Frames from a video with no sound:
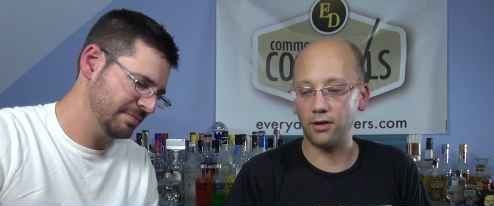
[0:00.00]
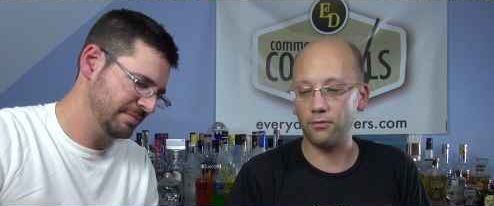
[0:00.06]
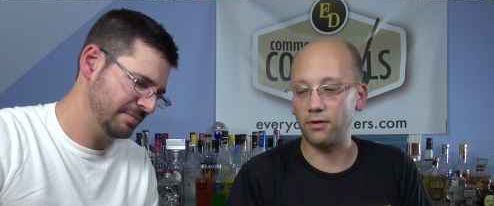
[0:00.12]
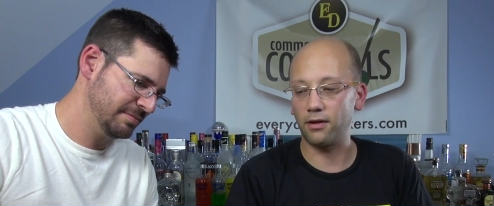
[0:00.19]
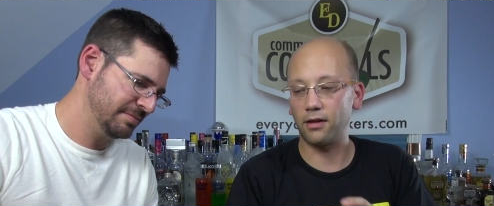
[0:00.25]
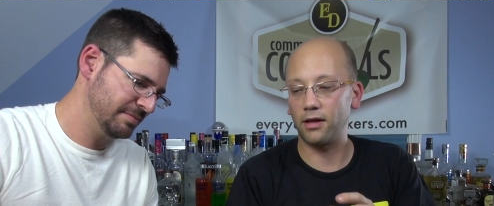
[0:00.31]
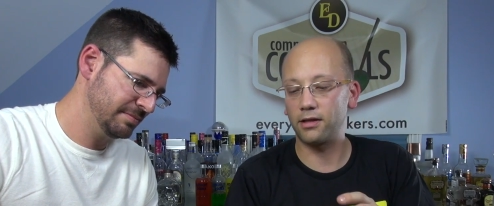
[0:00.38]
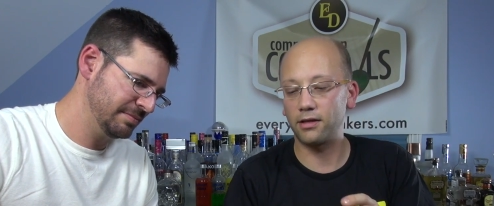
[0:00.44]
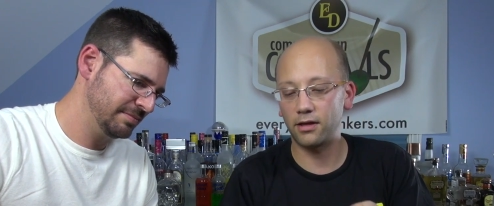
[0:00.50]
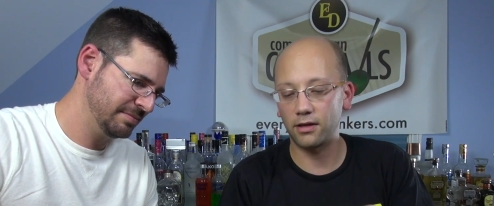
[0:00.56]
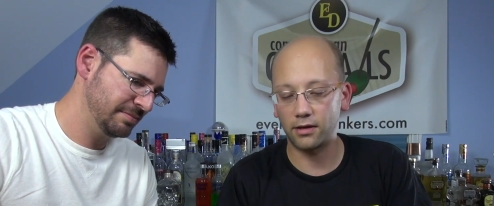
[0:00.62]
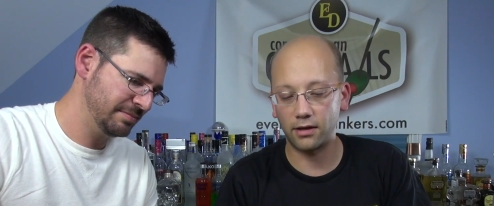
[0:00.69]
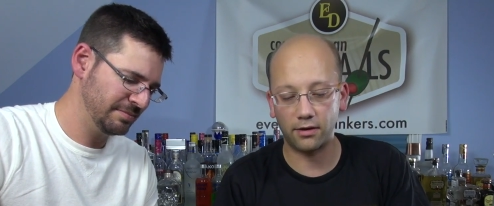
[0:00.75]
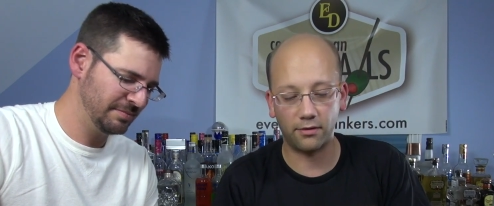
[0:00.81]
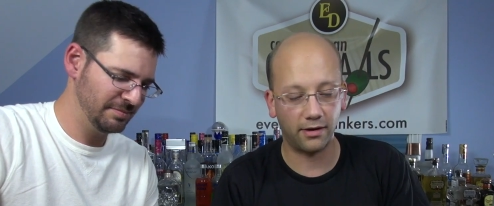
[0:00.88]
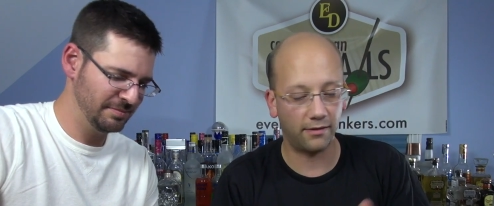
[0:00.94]
Speaker 1: You want to light
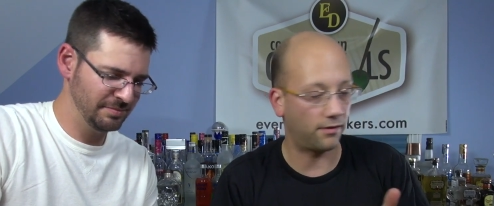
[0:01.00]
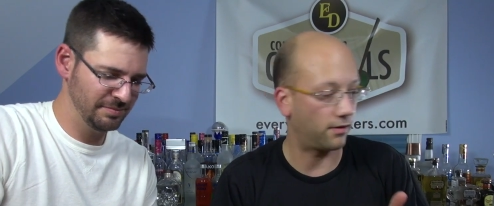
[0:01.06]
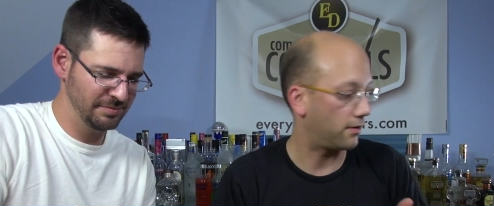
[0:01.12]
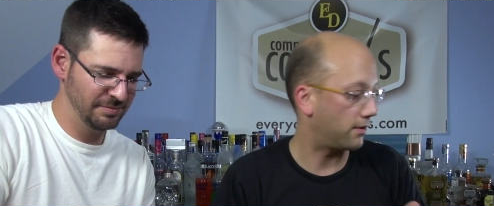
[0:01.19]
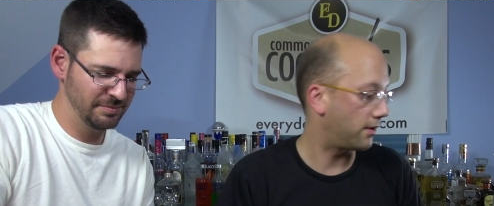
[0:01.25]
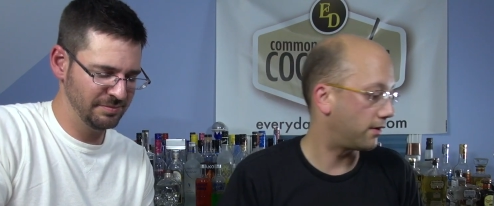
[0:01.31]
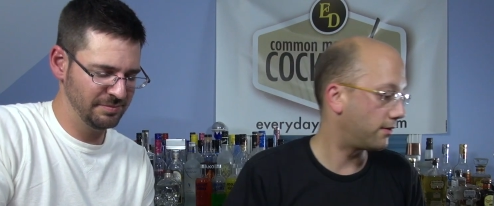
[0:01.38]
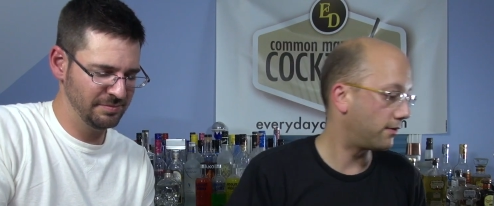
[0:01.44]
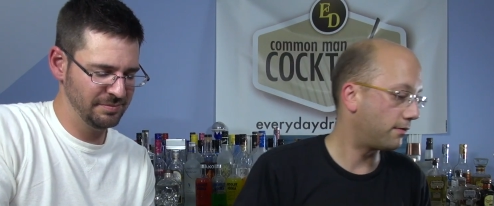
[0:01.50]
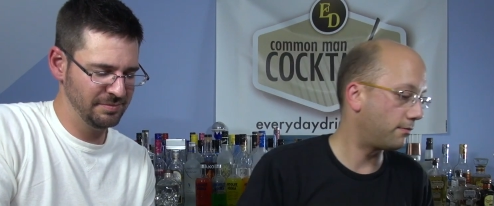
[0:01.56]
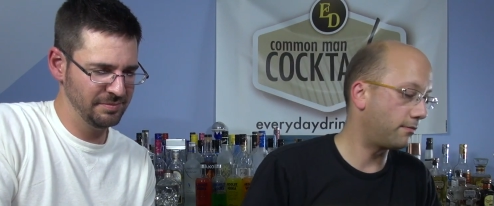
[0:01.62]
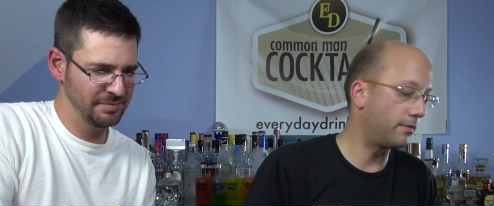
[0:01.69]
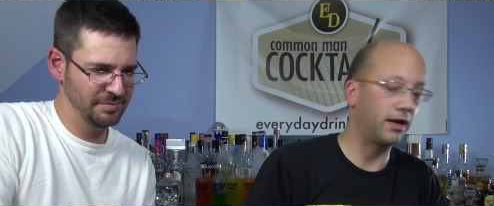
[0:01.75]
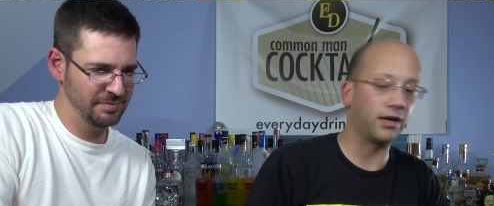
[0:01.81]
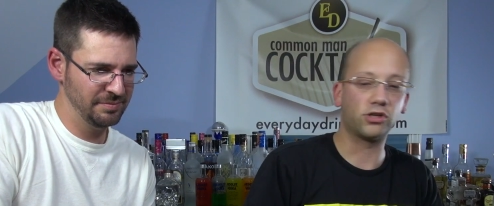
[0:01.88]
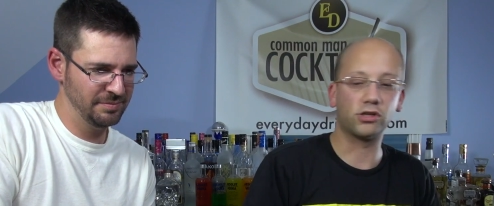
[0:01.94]
that? I don't have any light
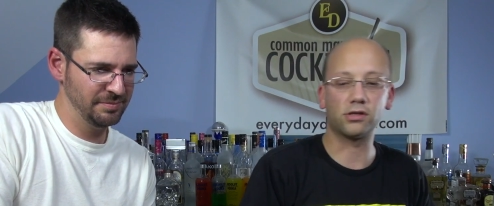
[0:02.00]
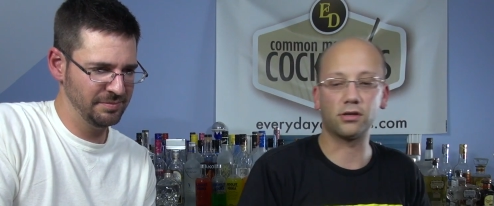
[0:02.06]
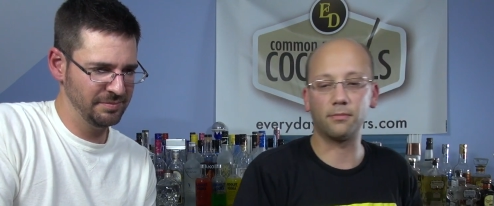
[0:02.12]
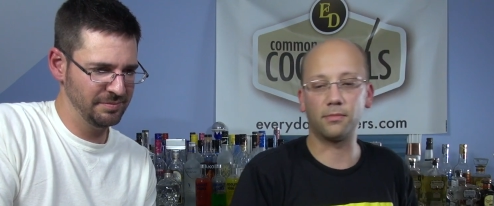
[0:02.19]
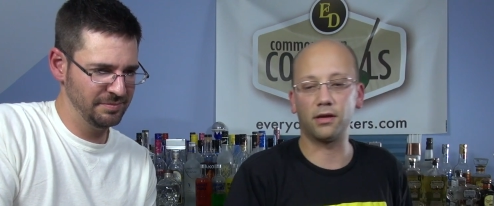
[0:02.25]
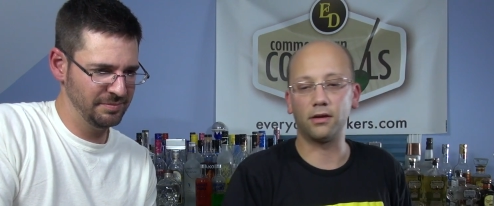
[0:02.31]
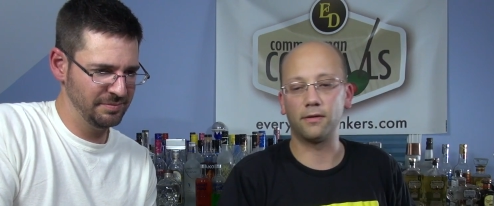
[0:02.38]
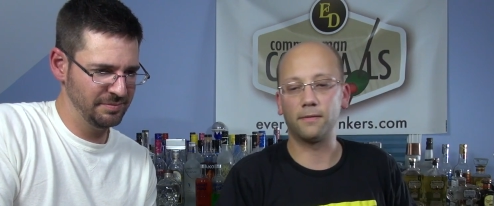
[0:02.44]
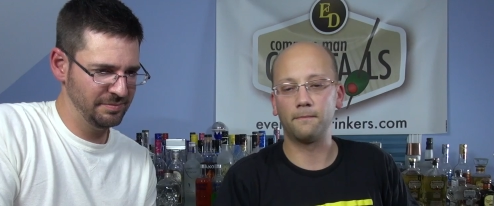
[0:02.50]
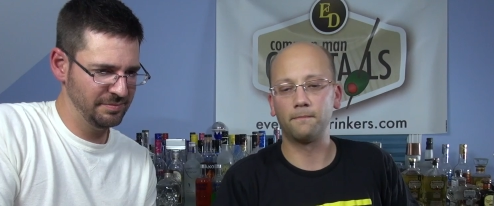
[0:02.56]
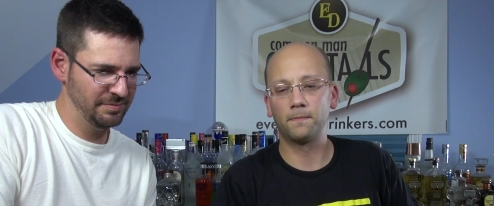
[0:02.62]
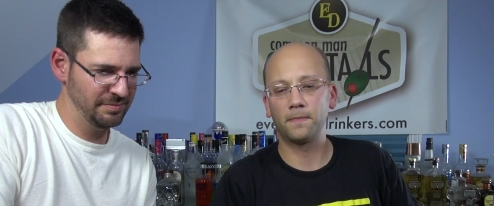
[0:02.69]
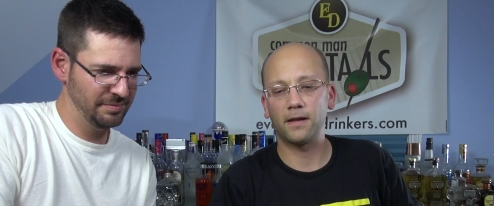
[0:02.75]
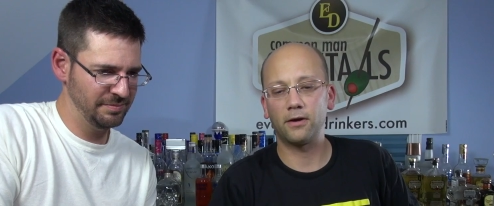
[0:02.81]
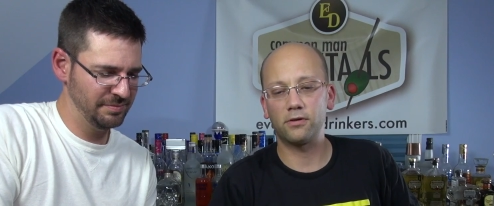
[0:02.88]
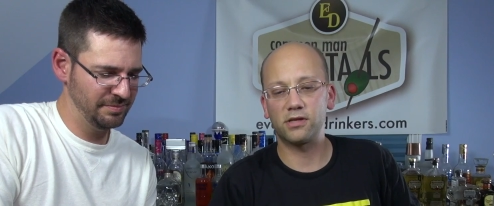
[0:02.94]
matches on me.
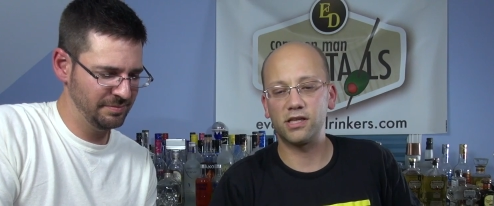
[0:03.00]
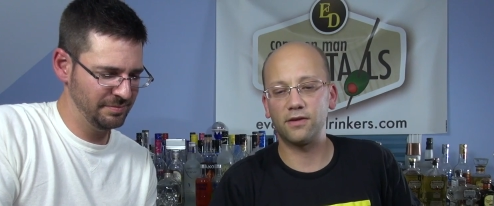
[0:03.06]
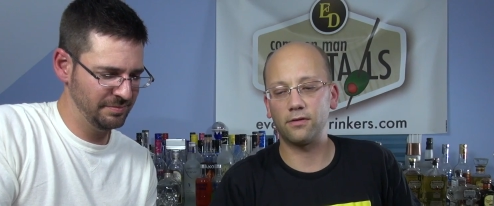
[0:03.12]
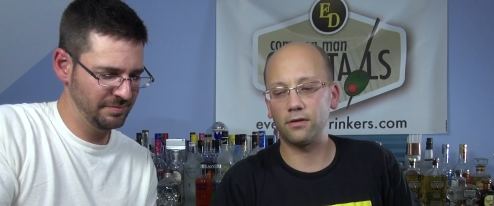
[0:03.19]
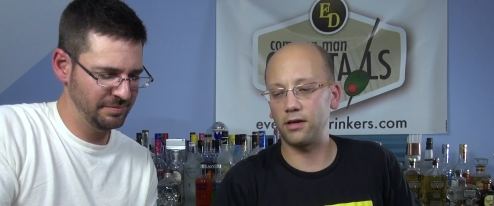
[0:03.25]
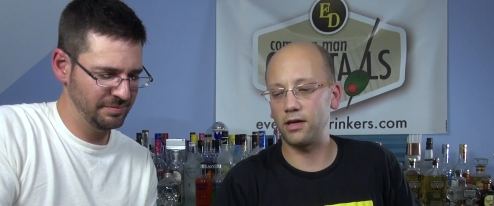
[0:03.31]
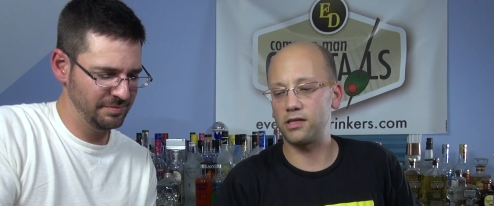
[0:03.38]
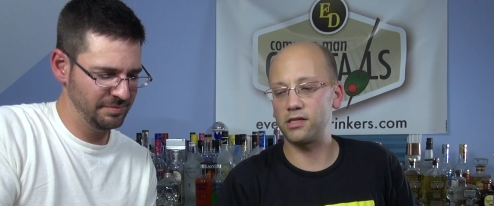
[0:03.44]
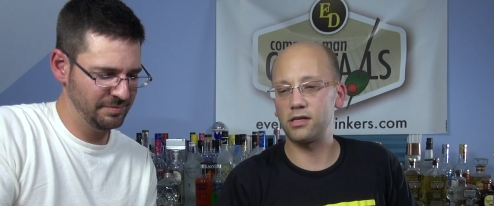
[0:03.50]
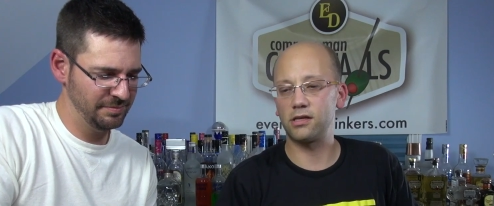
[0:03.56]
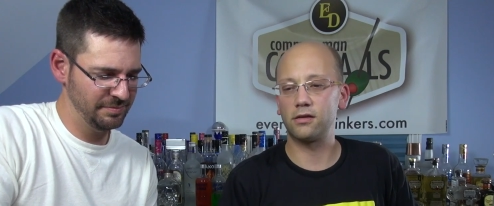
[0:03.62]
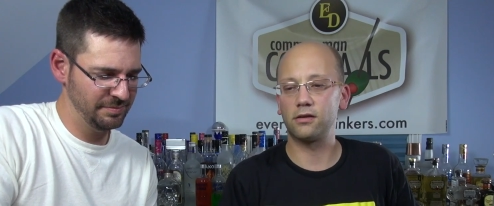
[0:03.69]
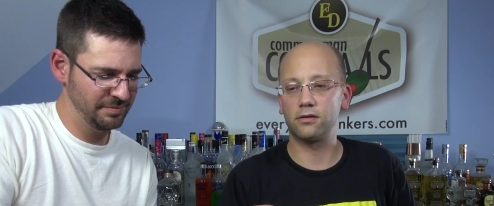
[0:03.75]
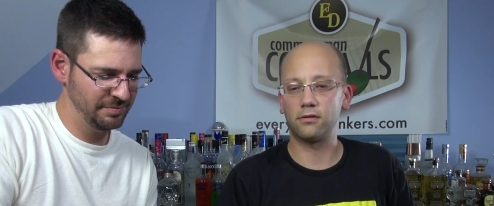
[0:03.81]
I want to see if it lights.